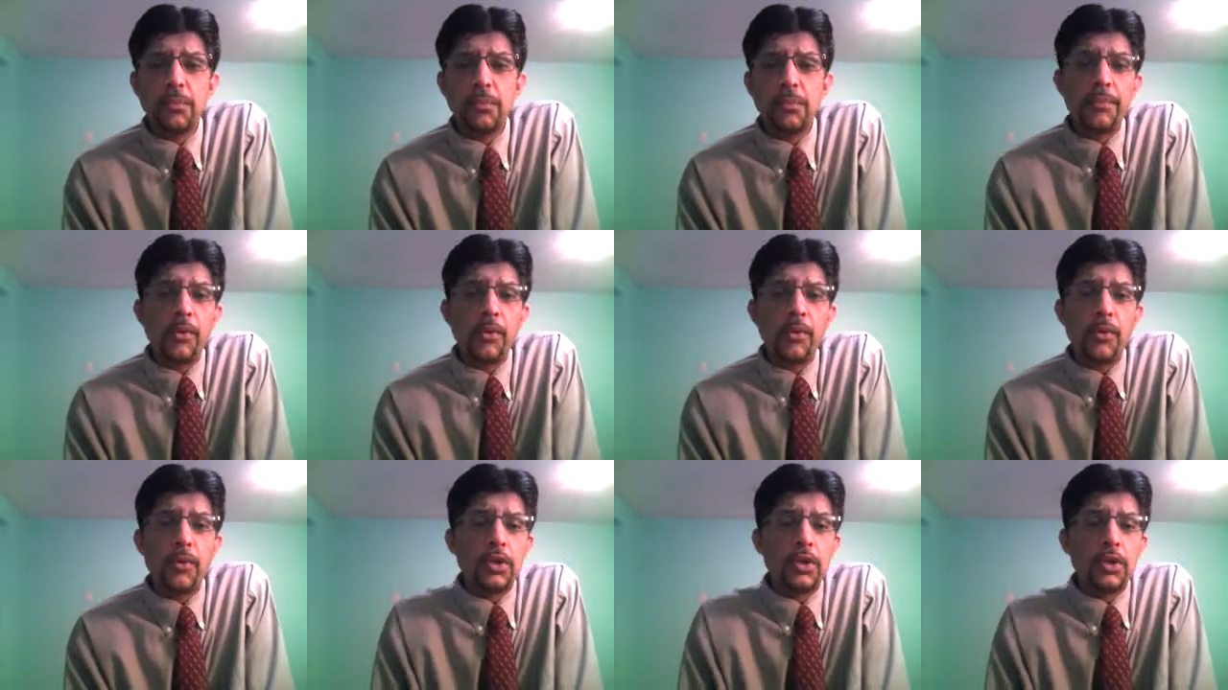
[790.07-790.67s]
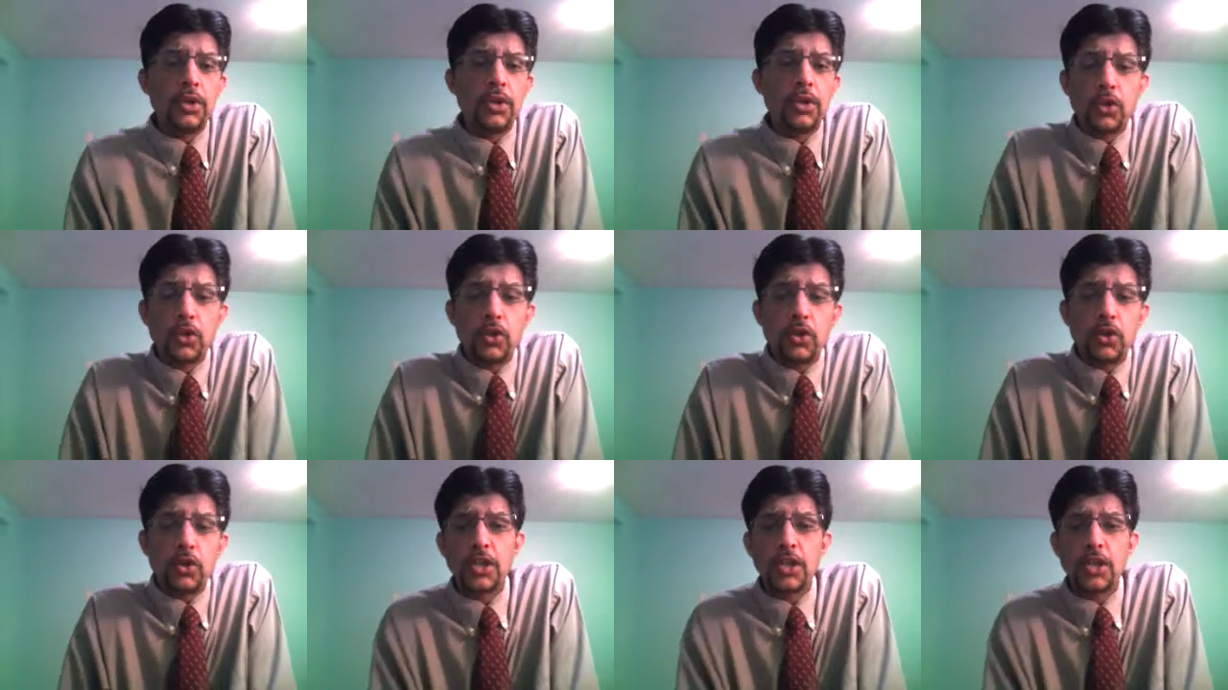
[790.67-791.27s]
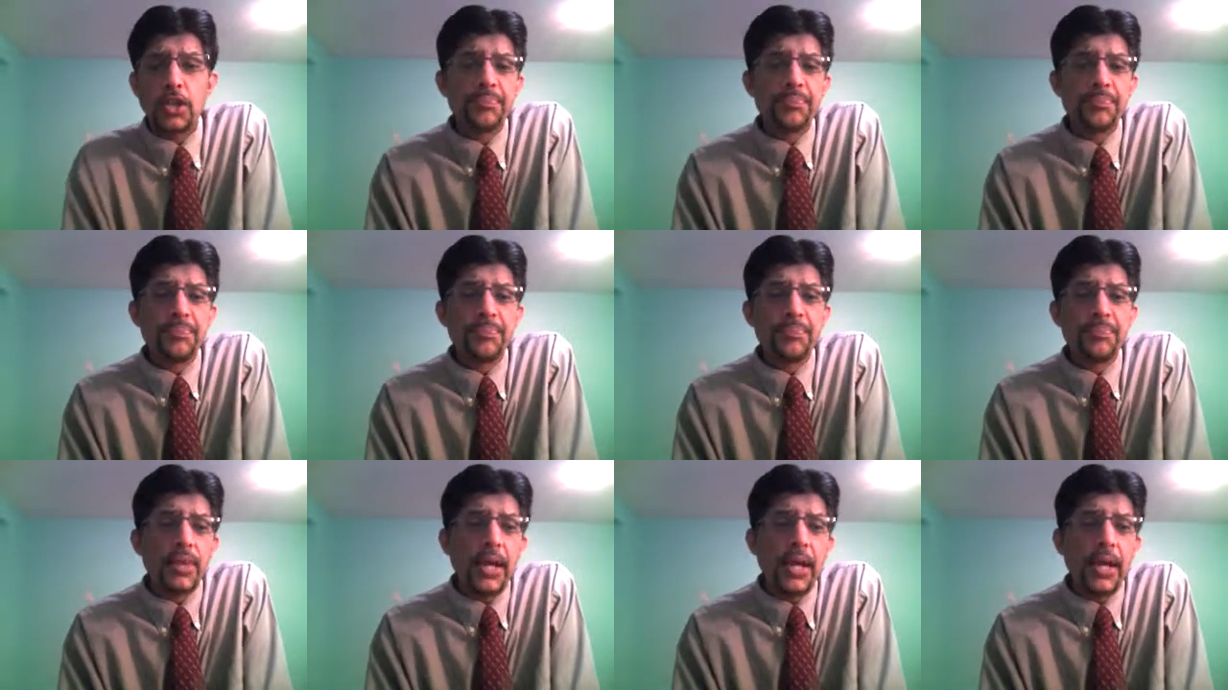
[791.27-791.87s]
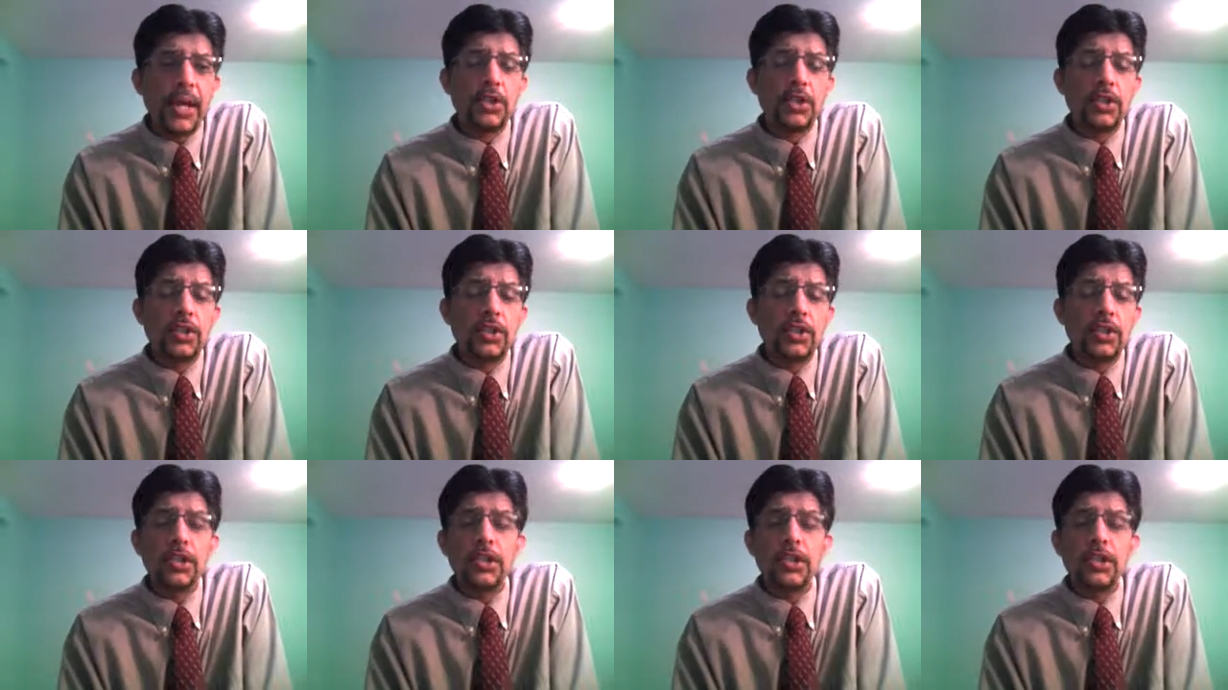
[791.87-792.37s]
Holder was actually